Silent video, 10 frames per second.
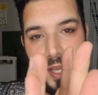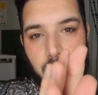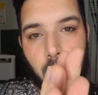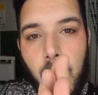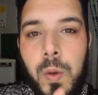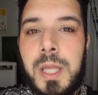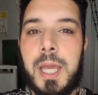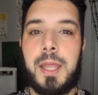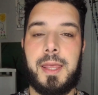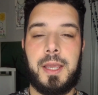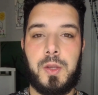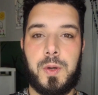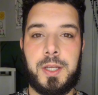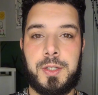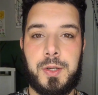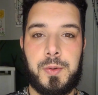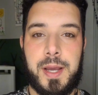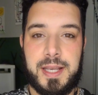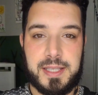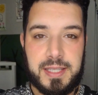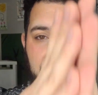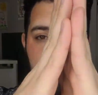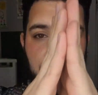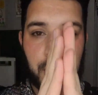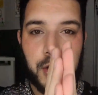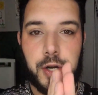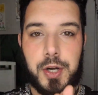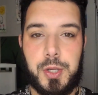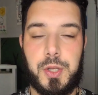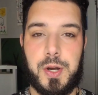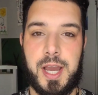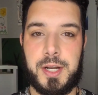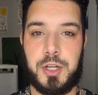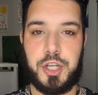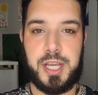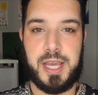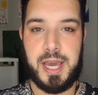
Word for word: the only thing you can do is center your energy